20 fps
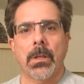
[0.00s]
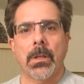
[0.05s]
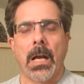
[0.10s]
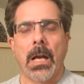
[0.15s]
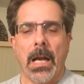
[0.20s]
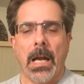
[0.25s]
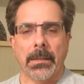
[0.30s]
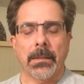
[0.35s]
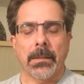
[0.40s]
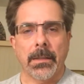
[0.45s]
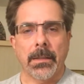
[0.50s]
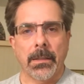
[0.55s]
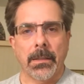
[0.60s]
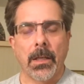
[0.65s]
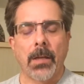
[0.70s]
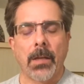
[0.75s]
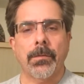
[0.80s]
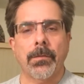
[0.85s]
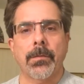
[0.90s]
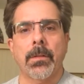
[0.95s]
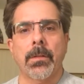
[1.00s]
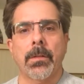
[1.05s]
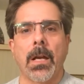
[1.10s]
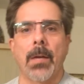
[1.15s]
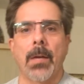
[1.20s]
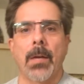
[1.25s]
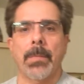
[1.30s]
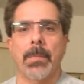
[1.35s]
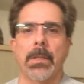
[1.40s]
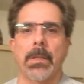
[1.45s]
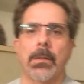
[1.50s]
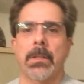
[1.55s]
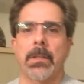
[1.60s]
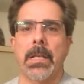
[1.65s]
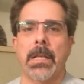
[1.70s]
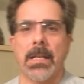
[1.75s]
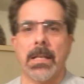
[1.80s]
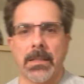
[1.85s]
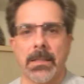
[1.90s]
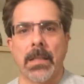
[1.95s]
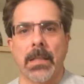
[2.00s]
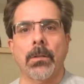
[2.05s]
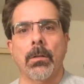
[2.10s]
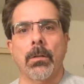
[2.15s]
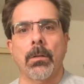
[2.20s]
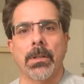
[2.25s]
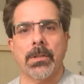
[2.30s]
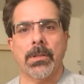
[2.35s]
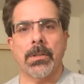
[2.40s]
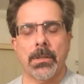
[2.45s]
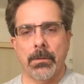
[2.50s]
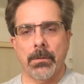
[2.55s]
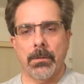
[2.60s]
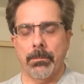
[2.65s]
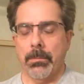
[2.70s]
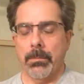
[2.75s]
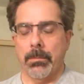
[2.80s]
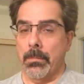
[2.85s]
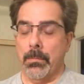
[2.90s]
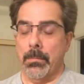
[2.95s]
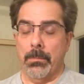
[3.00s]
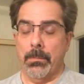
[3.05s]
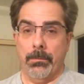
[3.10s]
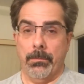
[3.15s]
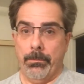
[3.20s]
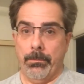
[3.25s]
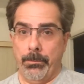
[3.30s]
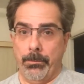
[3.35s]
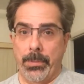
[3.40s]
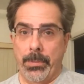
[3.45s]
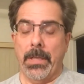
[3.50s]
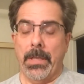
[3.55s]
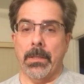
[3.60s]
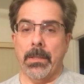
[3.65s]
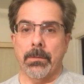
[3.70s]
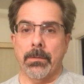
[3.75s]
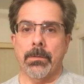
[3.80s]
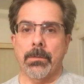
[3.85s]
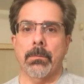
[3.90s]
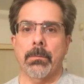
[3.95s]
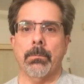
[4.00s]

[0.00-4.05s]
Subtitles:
oddly enough. I mean, yes, they lost a big